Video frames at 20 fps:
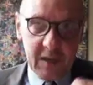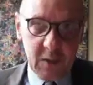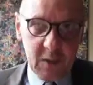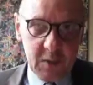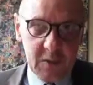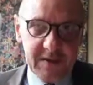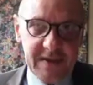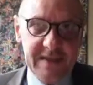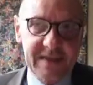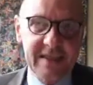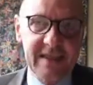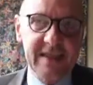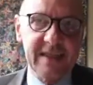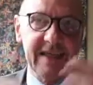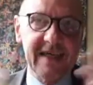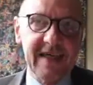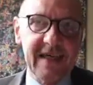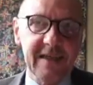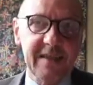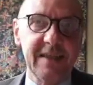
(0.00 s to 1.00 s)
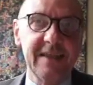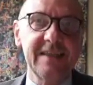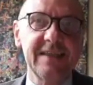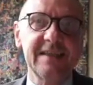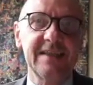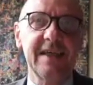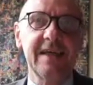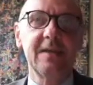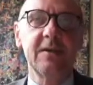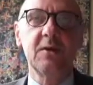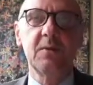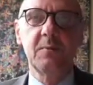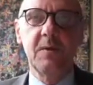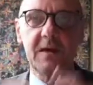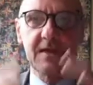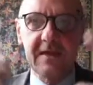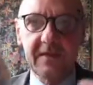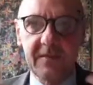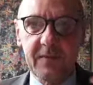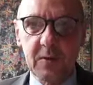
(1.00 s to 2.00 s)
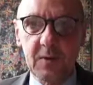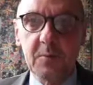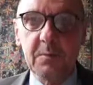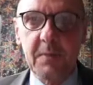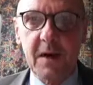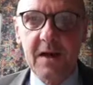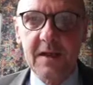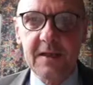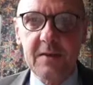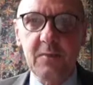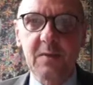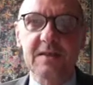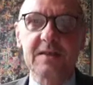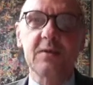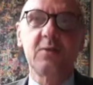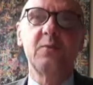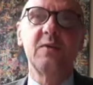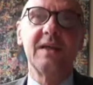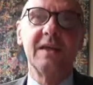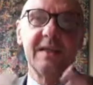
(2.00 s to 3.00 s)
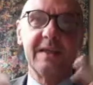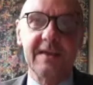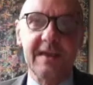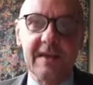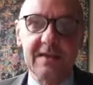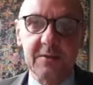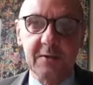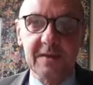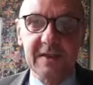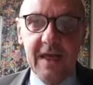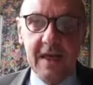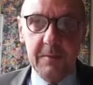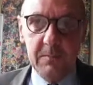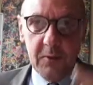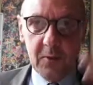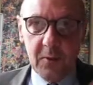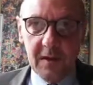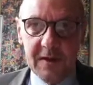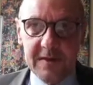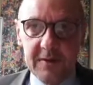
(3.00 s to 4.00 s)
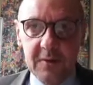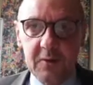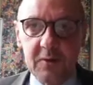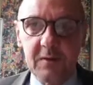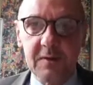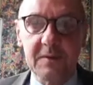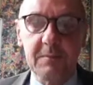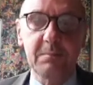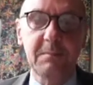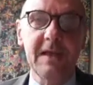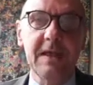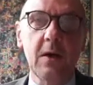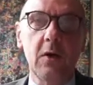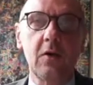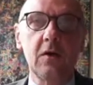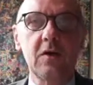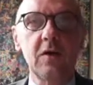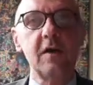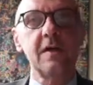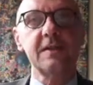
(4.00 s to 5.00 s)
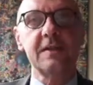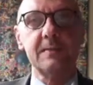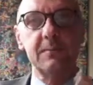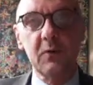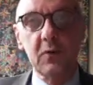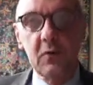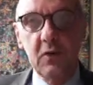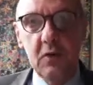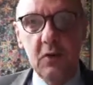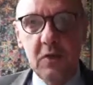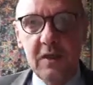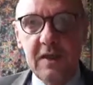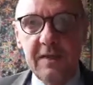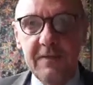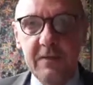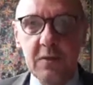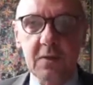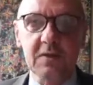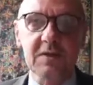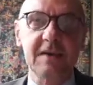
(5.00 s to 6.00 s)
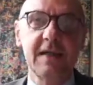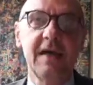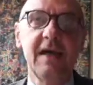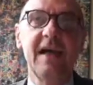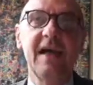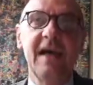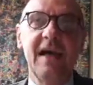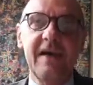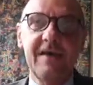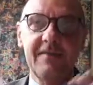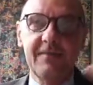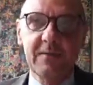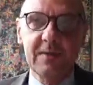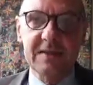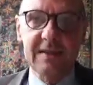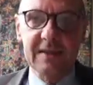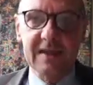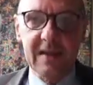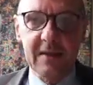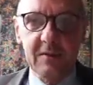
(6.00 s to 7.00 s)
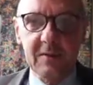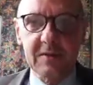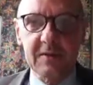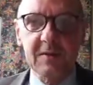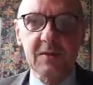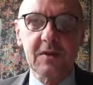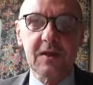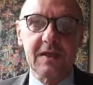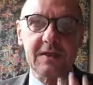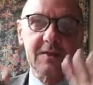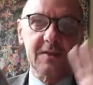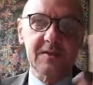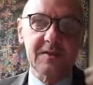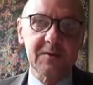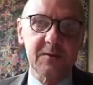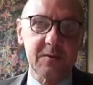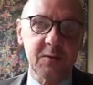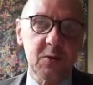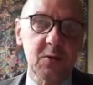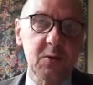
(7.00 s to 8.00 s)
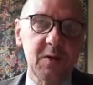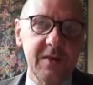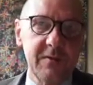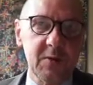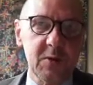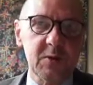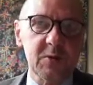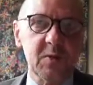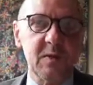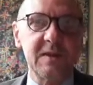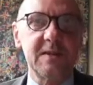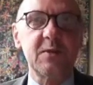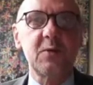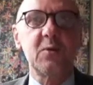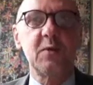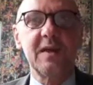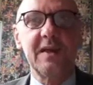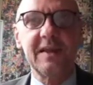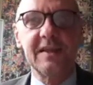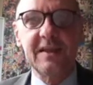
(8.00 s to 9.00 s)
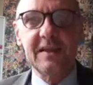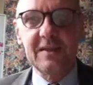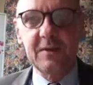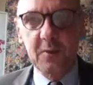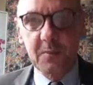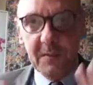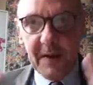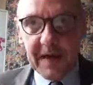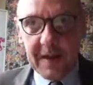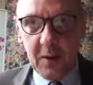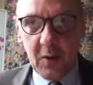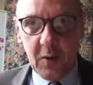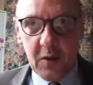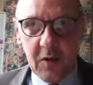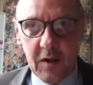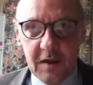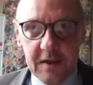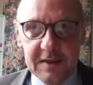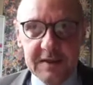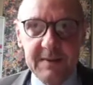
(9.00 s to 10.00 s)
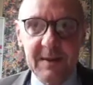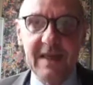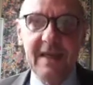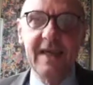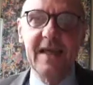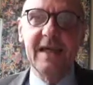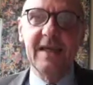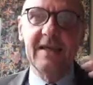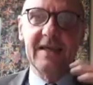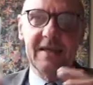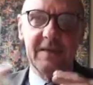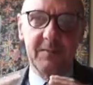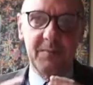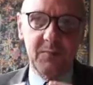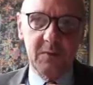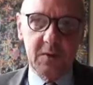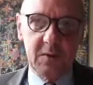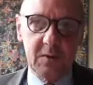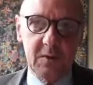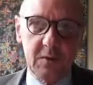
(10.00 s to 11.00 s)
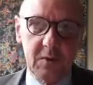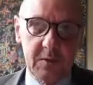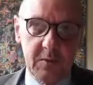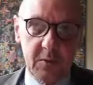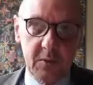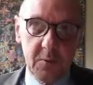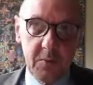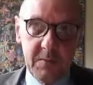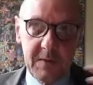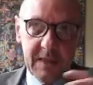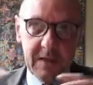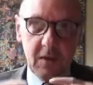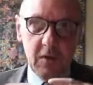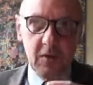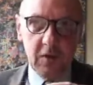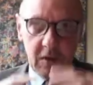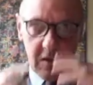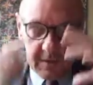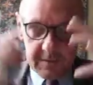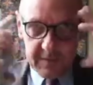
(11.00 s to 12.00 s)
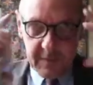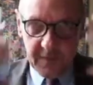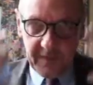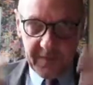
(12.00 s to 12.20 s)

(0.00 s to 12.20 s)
go seek it out inside your body. For the body was created as a temple, as a microcosm, a universe. Everything that was, as the universe was created, the macrocosm, the, the, the the microcosm, the